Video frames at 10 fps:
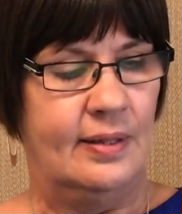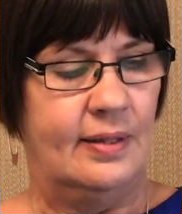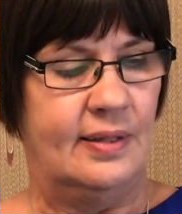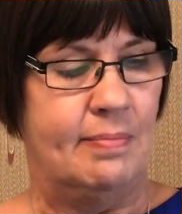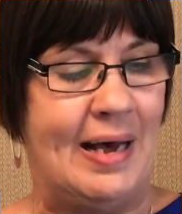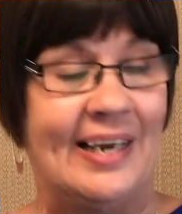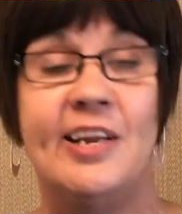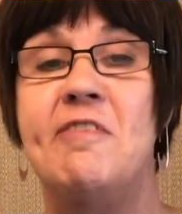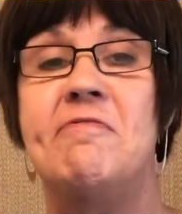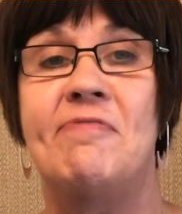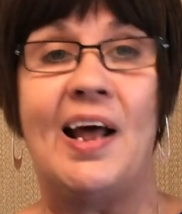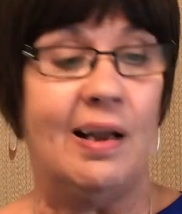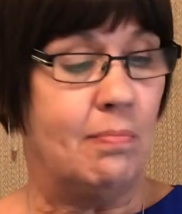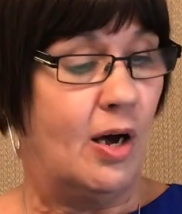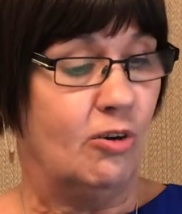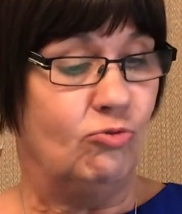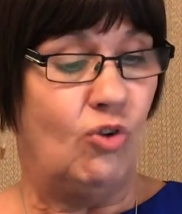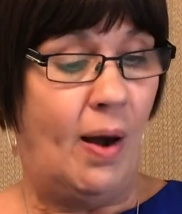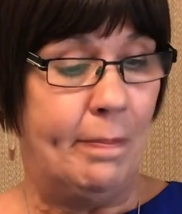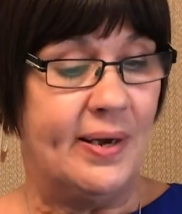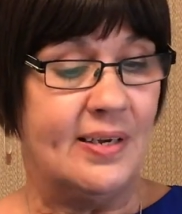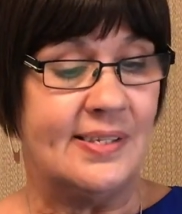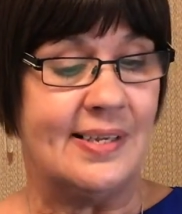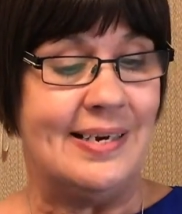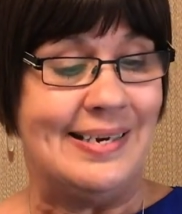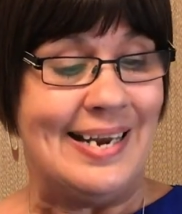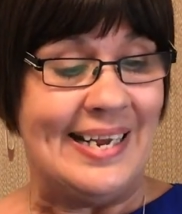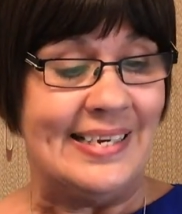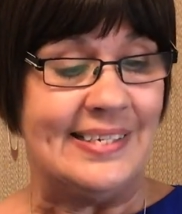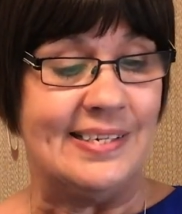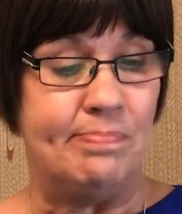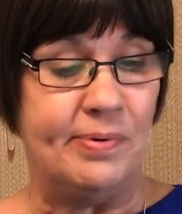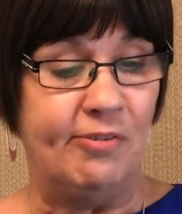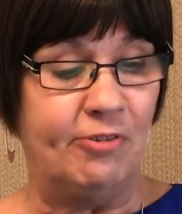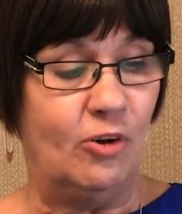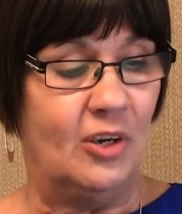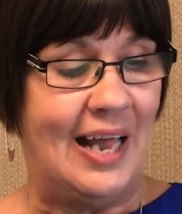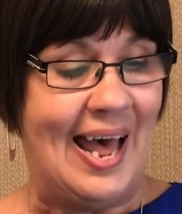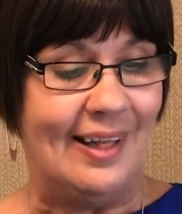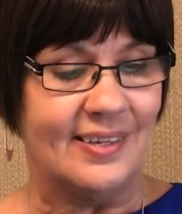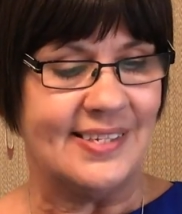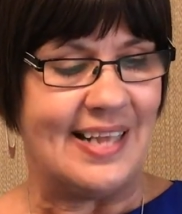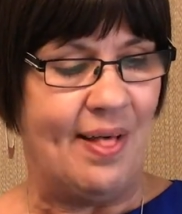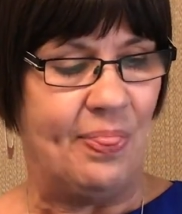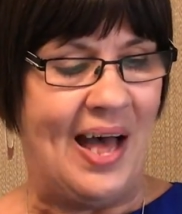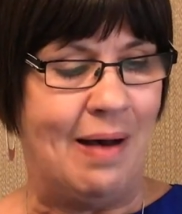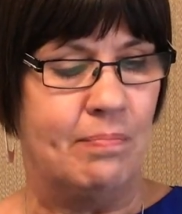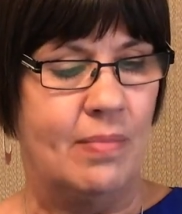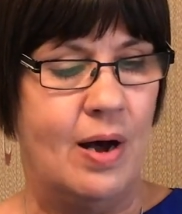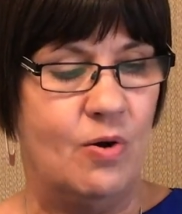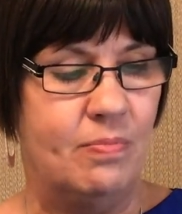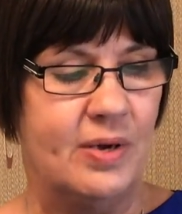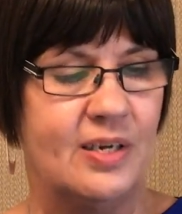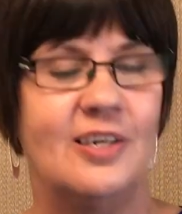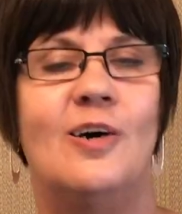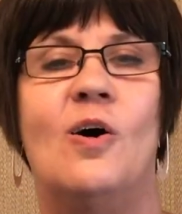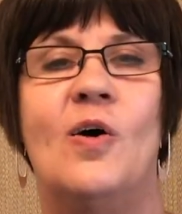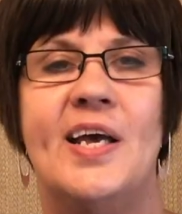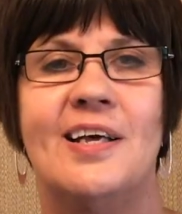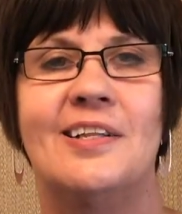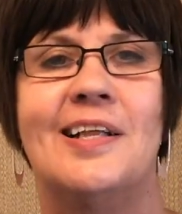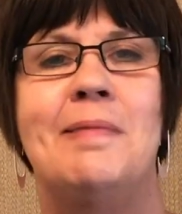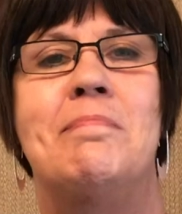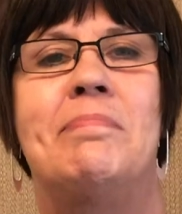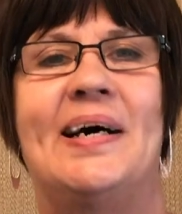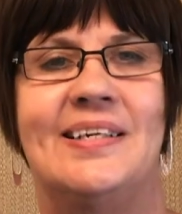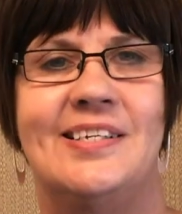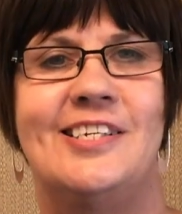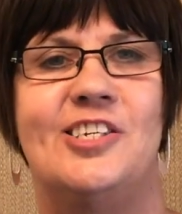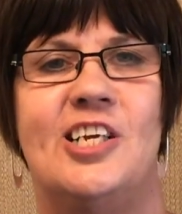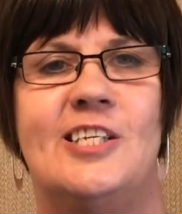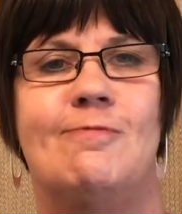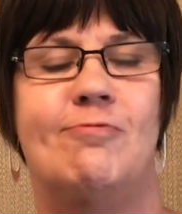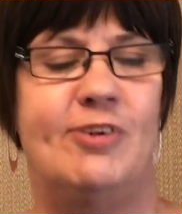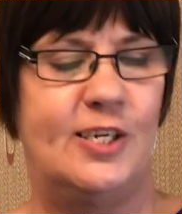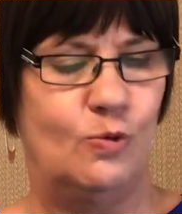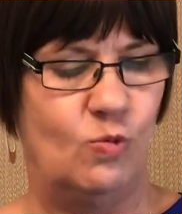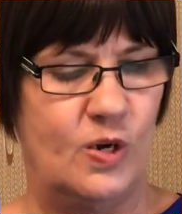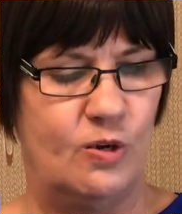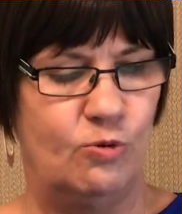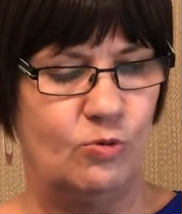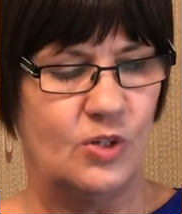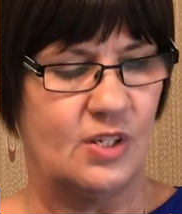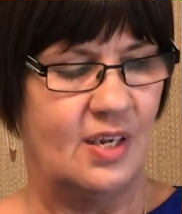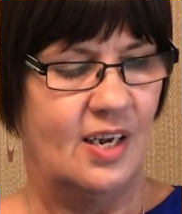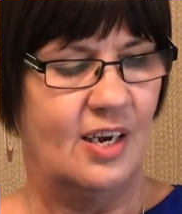The man who fell among robbers needed above all else at that moment oil and bandages for his wounds,